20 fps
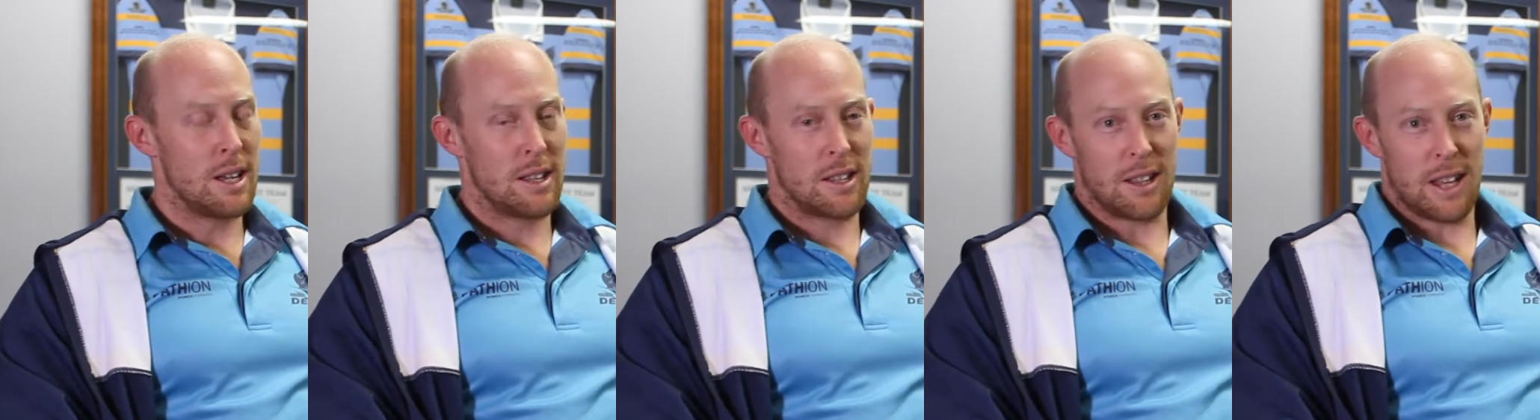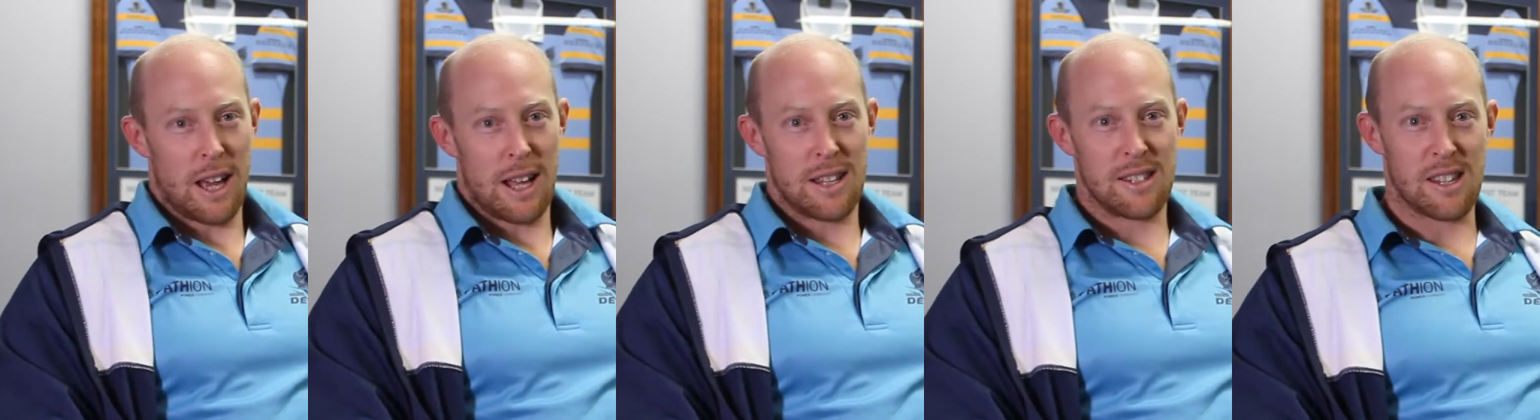
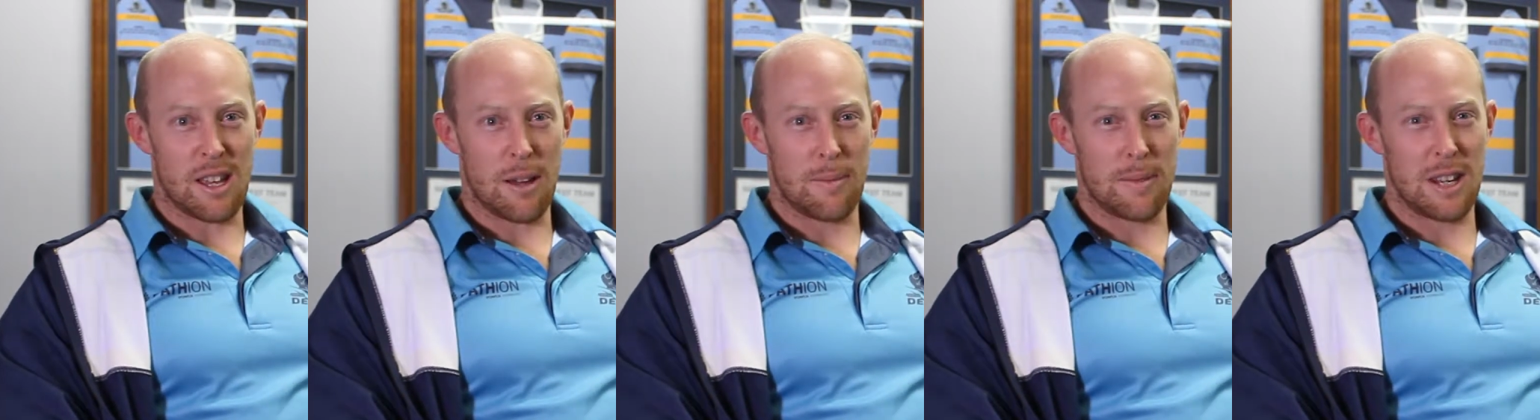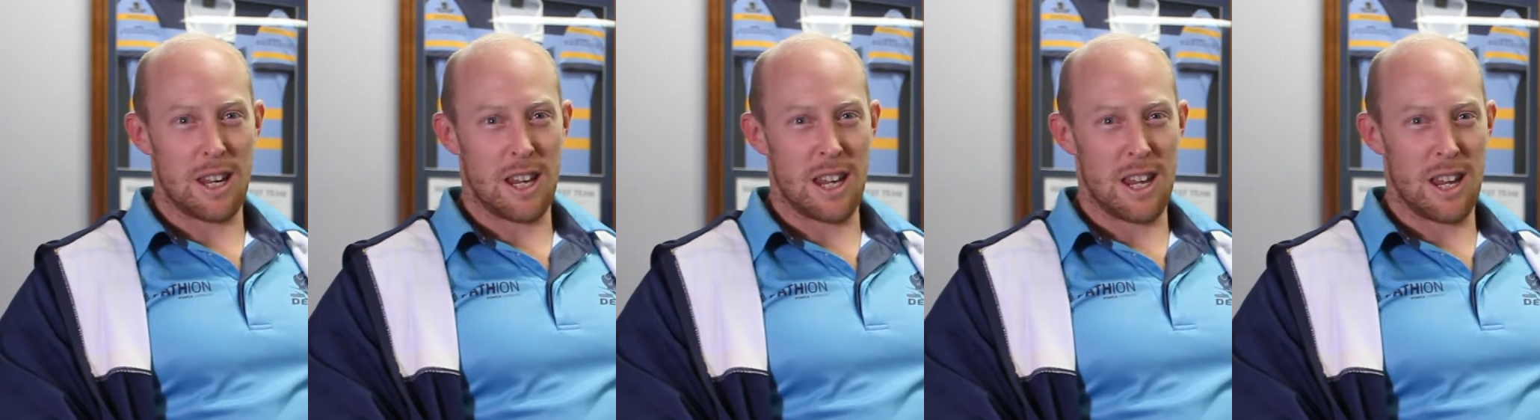the lads come
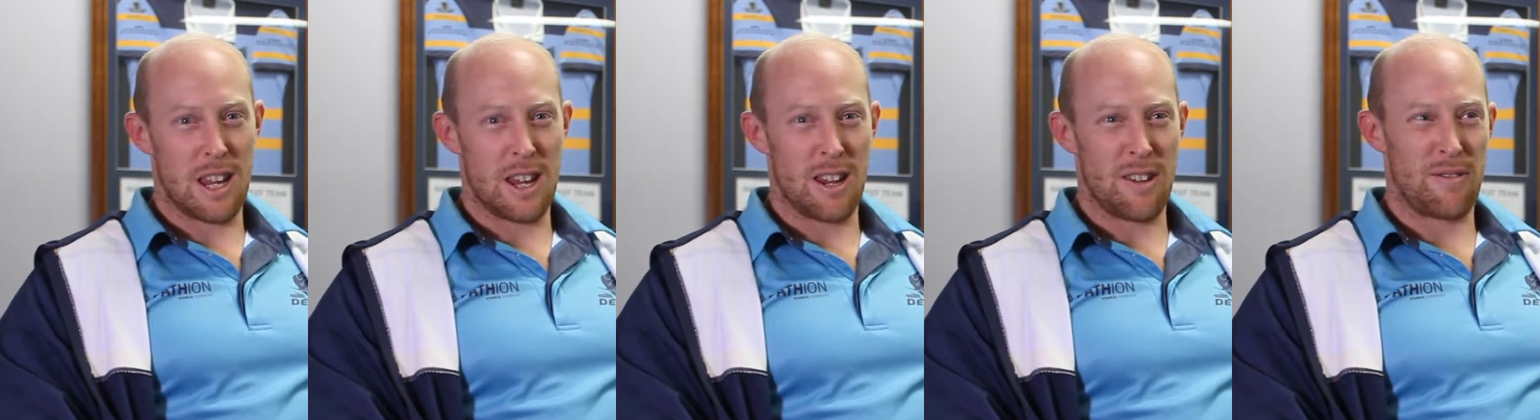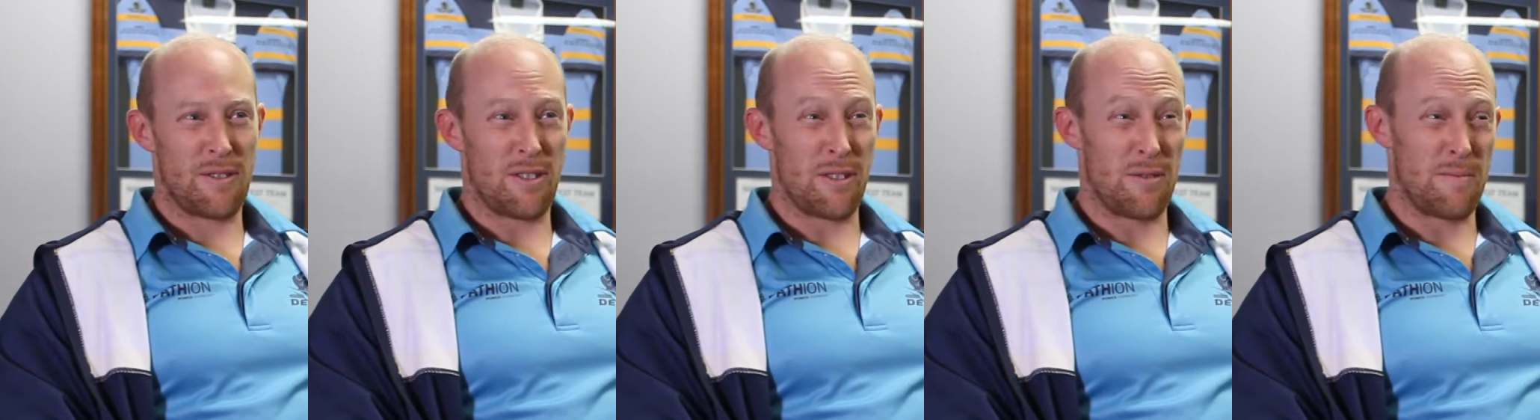in
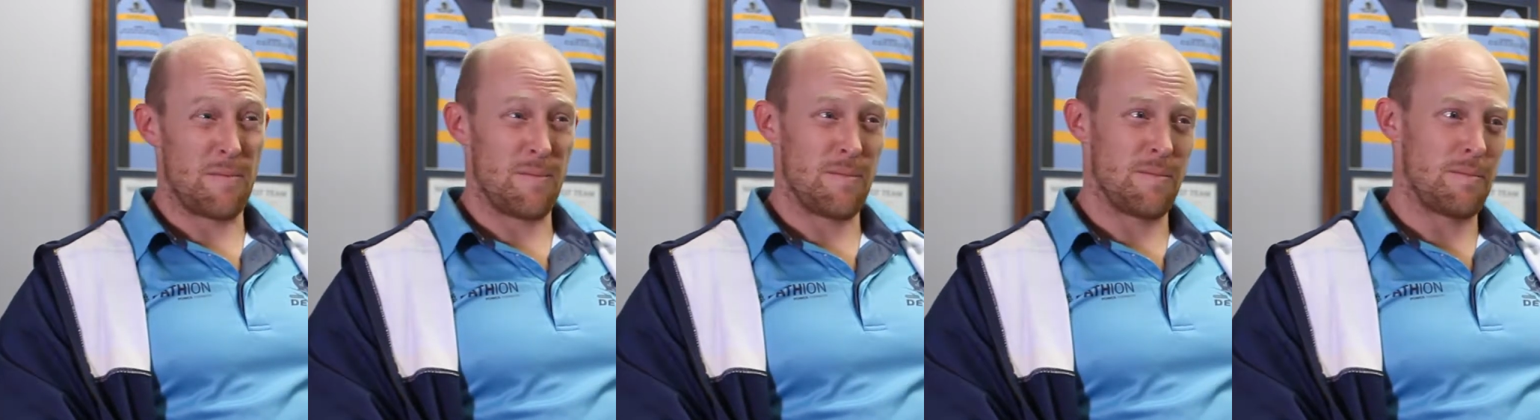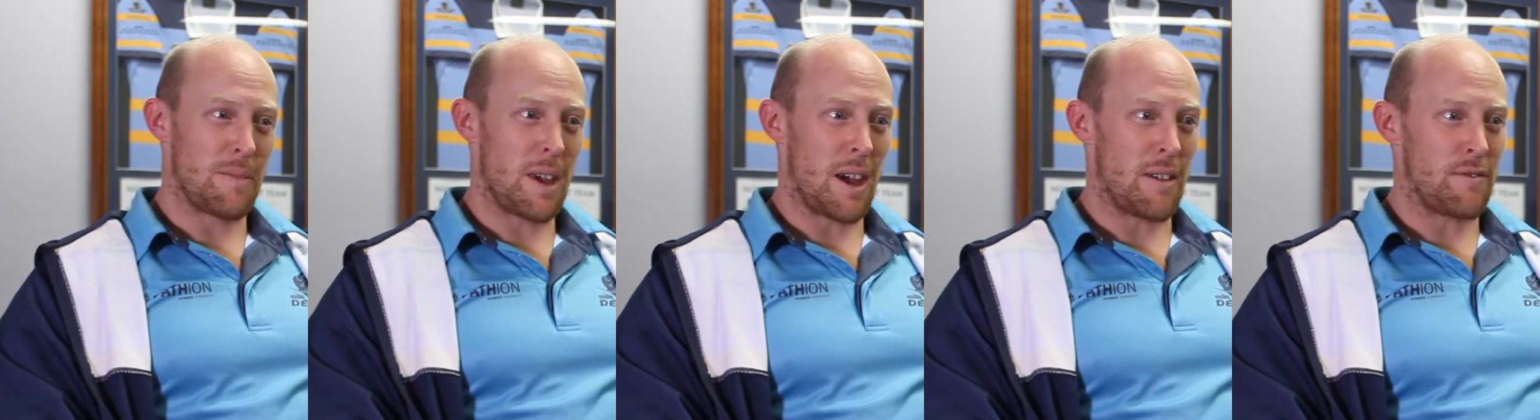here
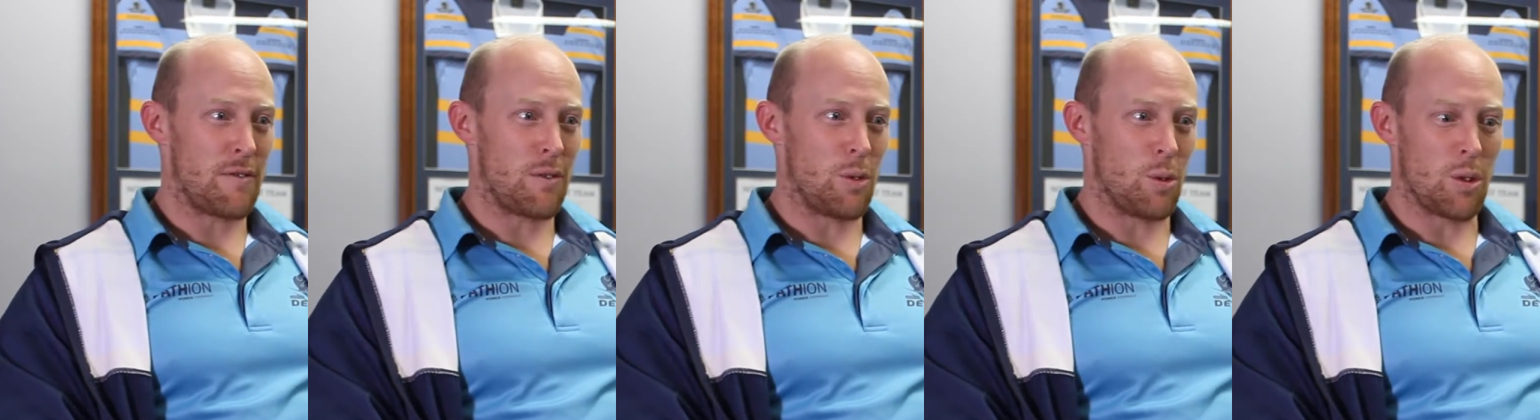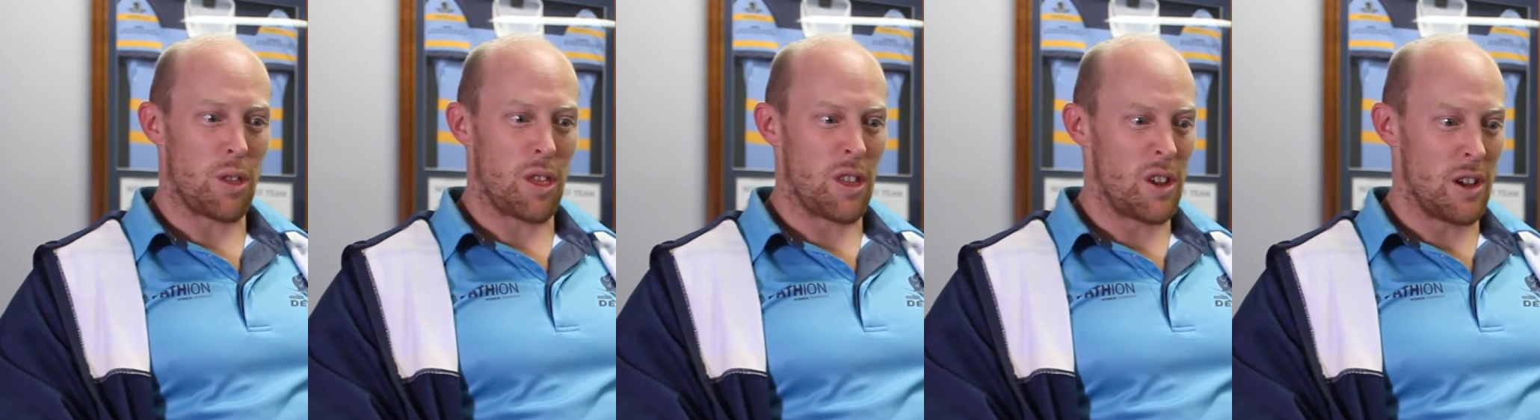from about
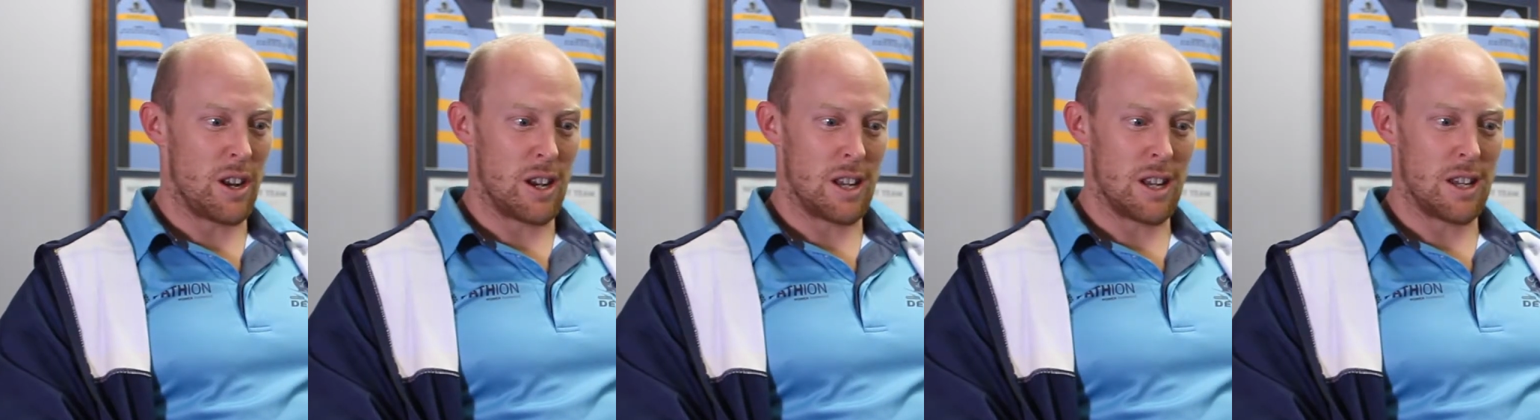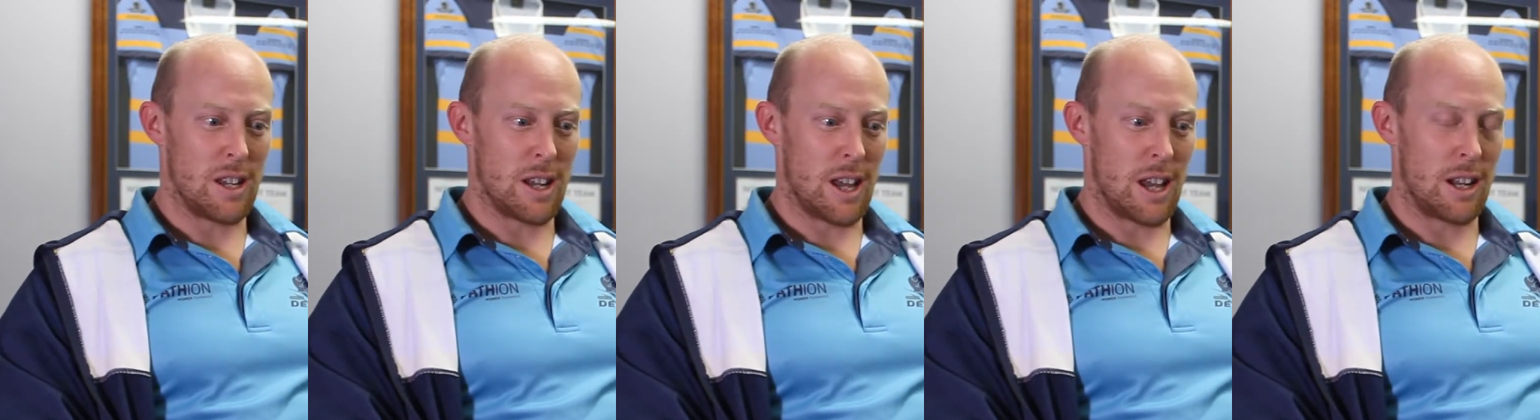4:30,